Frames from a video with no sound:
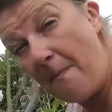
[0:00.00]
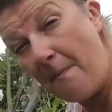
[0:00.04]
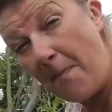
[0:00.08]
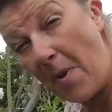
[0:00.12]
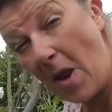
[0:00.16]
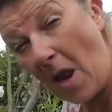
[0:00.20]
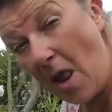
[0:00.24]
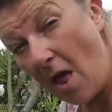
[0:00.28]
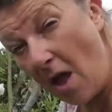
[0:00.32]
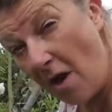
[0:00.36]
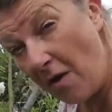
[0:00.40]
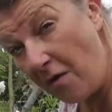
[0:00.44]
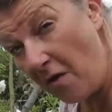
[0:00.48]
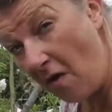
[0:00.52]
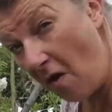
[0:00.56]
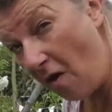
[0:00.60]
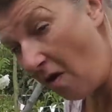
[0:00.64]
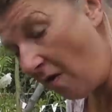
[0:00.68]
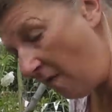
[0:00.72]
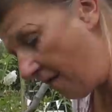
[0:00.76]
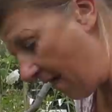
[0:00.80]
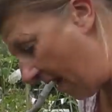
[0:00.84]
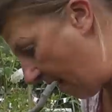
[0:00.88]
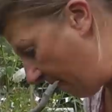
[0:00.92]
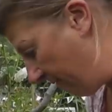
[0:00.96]
blown
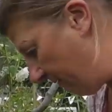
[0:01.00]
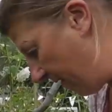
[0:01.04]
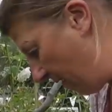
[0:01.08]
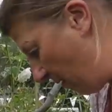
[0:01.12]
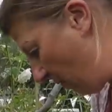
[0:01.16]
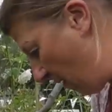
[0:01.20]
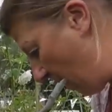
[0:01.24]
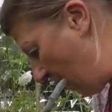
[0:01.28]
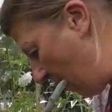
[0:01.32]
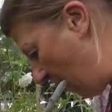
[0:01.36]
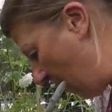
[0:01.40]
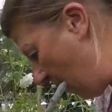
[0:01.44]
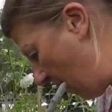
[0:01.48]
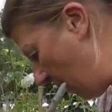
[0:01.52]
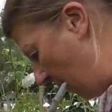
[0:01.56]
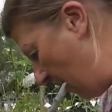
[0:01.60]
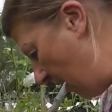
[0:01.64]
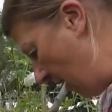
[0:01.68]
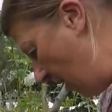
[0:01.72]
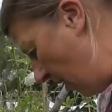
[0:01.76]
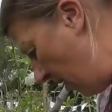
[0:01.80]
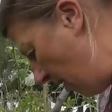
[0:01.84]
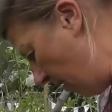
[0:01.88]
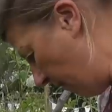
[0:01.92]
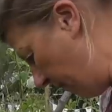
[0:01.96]
off everywhere,
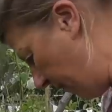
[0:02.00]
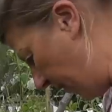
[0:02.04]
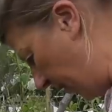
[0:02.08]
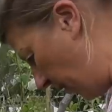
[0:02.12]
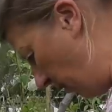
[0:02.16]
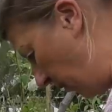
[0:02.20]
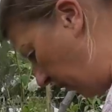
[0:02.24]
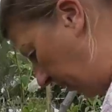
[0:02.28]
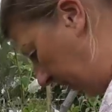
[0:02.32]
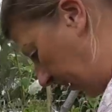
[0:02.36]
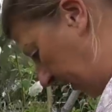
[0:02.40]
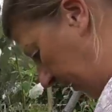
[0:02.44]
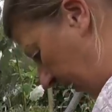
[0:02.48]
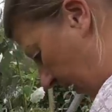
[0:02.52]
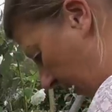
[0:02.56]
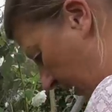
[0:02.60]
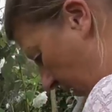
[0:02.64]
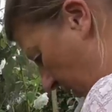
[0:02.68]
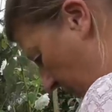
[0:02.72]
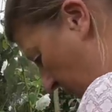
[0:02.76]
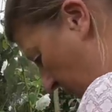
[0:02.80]
but also